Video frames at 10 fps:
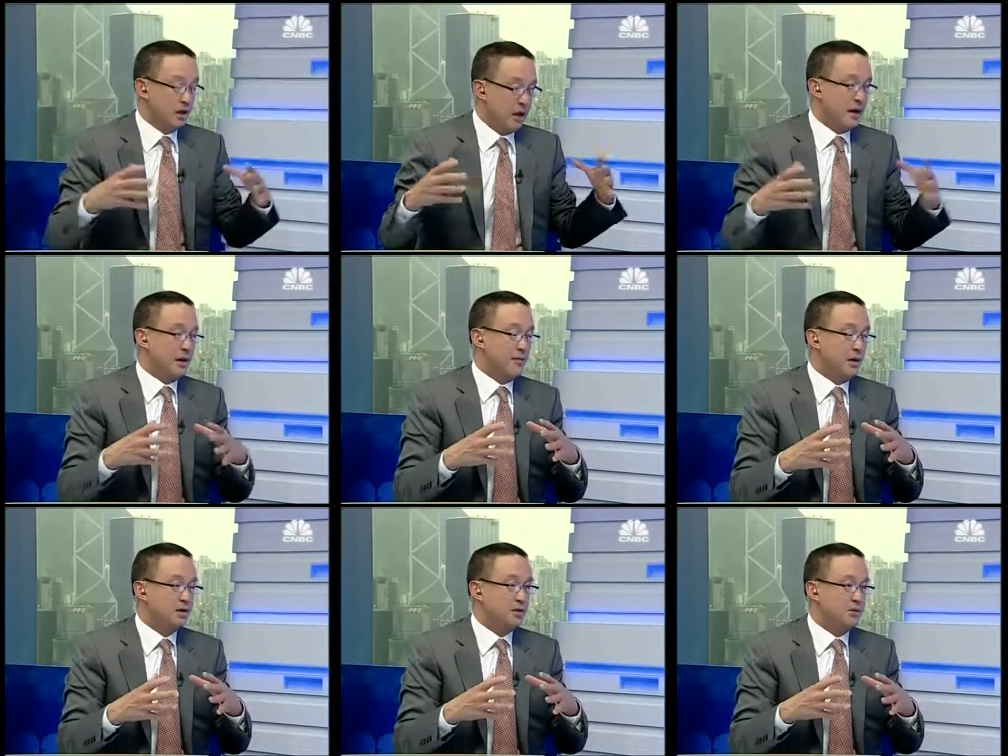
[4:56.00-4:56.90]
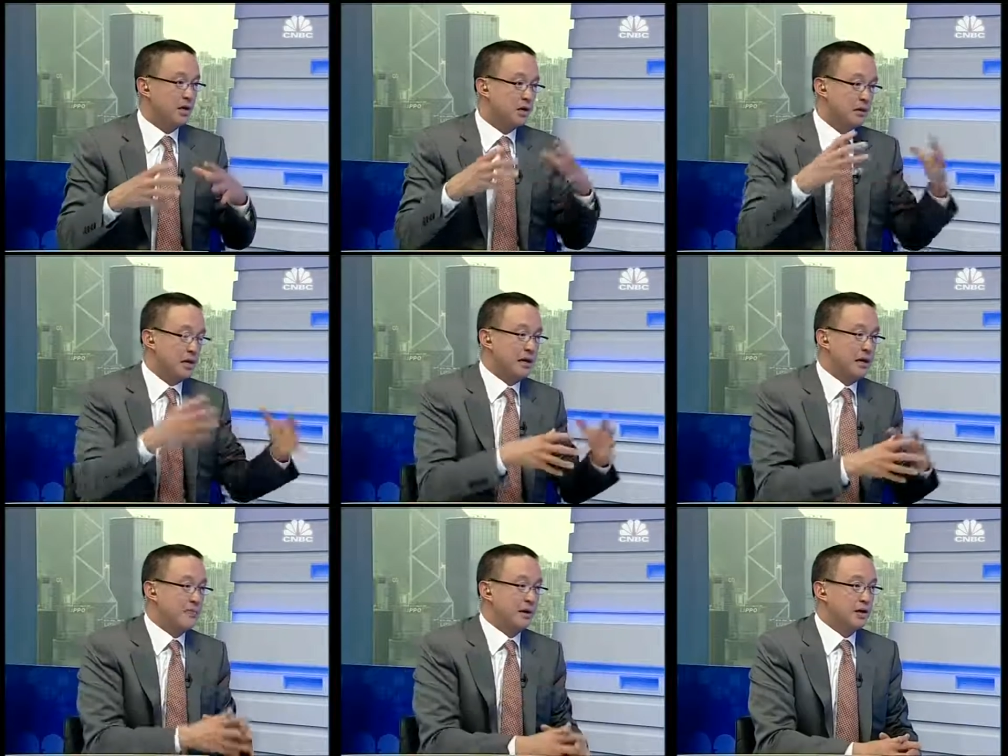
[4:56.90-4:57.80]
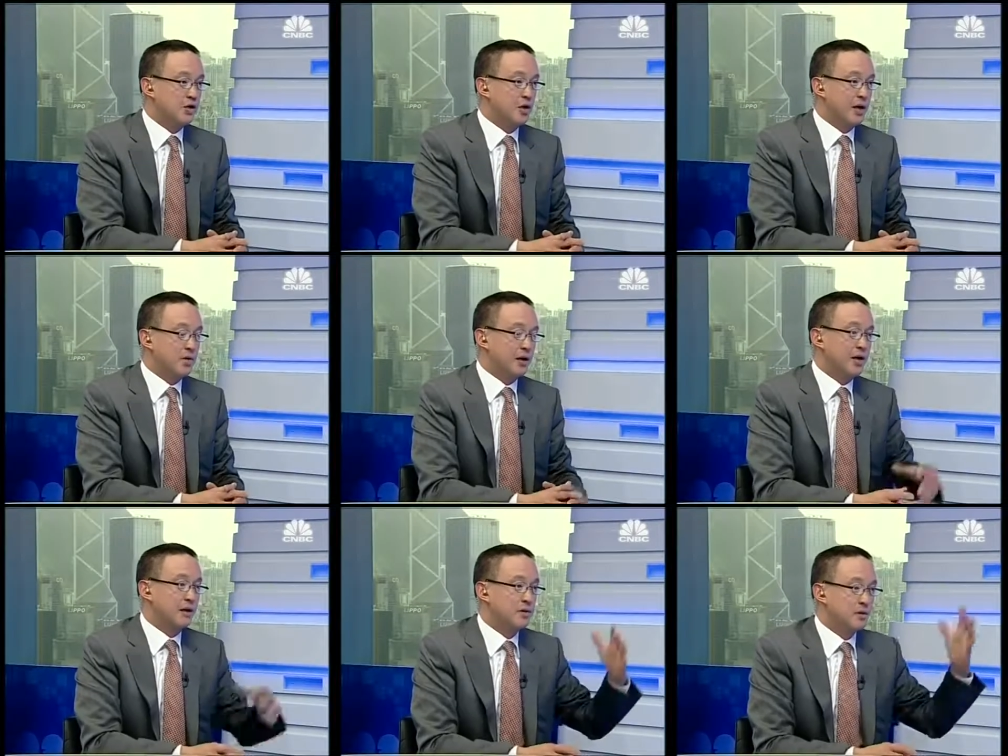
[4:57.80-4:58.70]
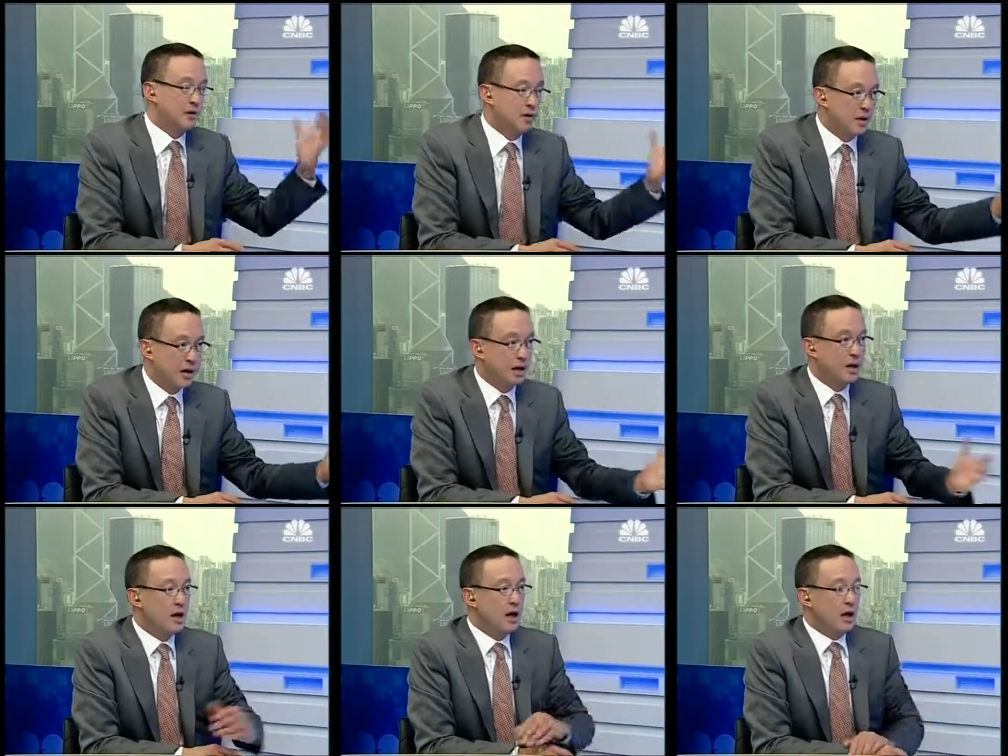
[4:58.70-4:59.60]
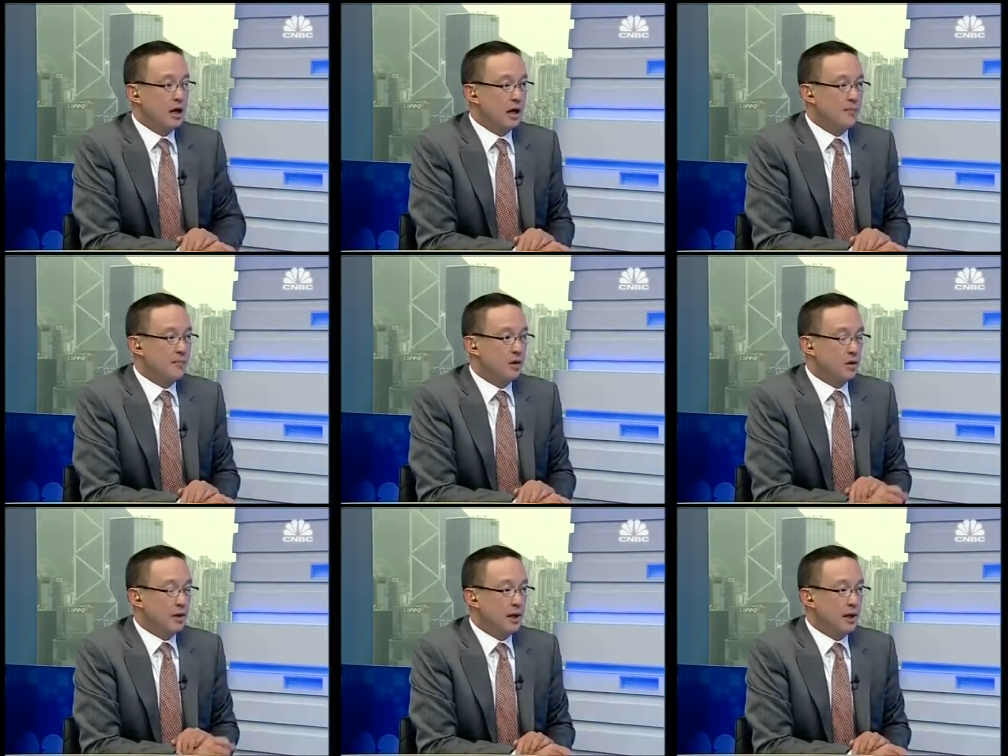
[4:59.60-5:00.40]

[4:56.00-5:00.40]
aligning amongst themselves and lining up against China when it comes to things like uh, you